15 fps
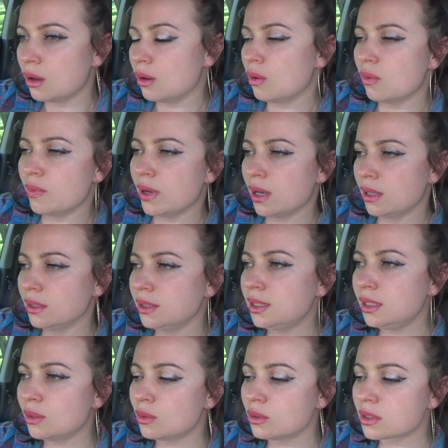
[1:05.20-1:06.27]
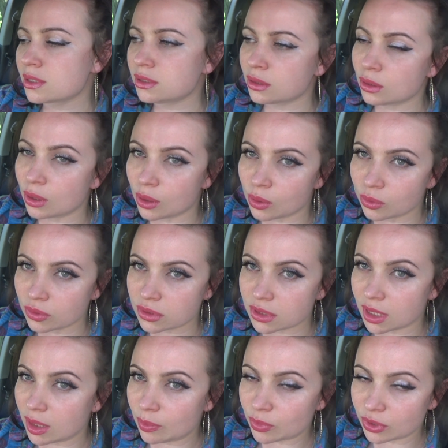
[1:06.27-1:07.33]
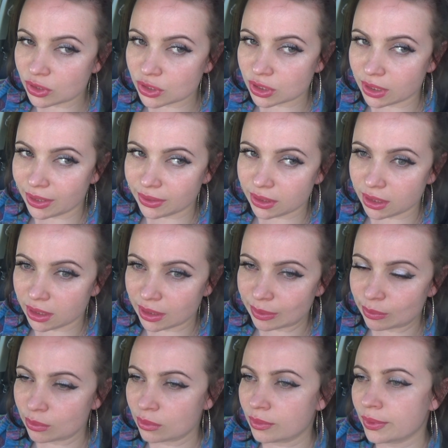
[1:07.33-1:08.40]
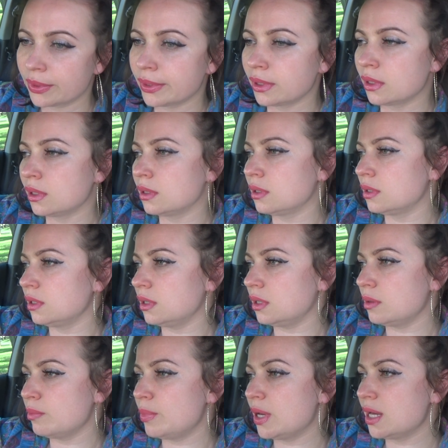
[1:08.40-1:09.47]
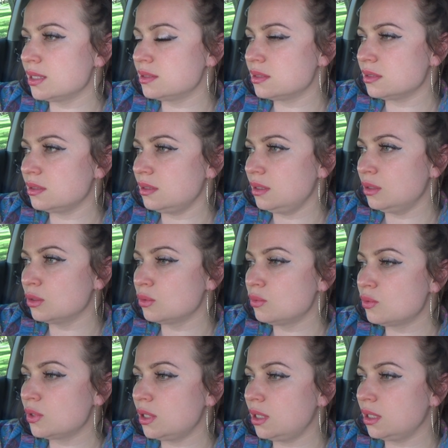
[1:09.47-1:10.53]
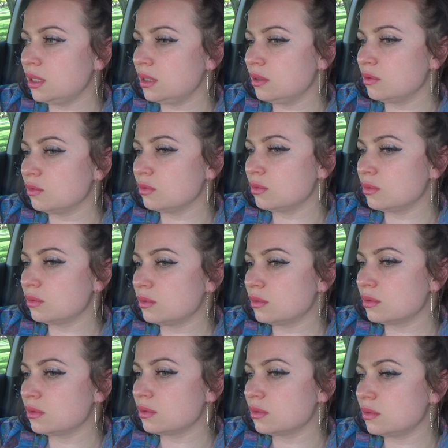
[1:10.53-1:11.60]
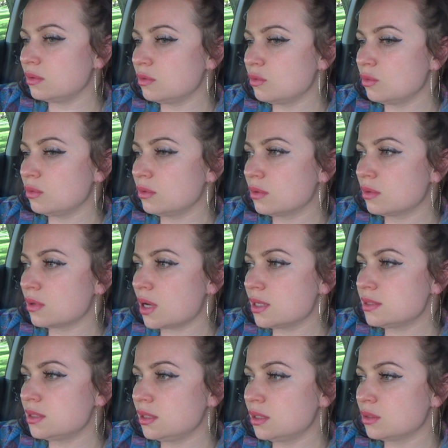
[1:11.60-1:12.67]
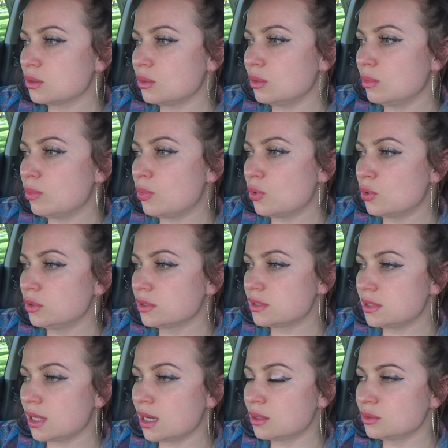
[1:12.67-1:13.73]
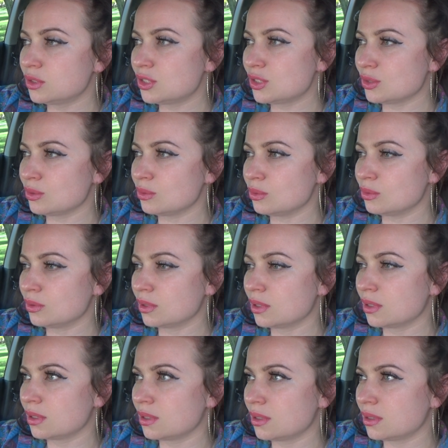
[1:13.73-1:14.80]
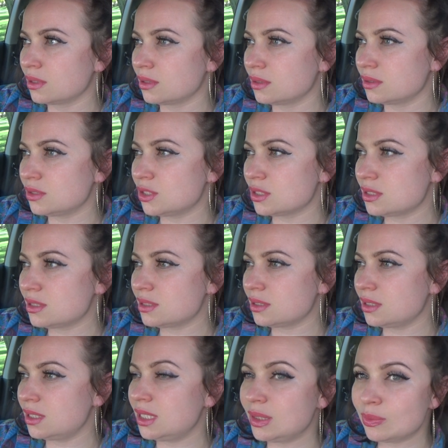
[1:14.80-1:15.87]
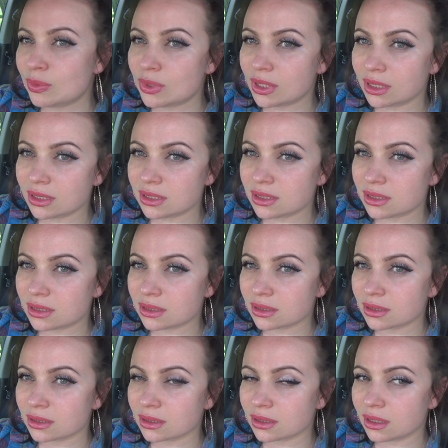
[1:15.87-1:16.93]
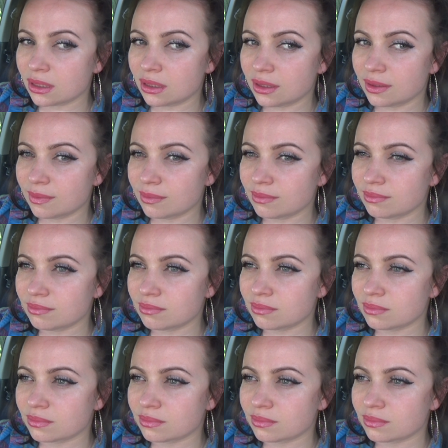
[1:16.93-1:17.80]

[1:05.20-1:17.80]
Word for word: or oh, well, he already knows I appreciate him. But, you know, really, I think it all boils down to just keep that um,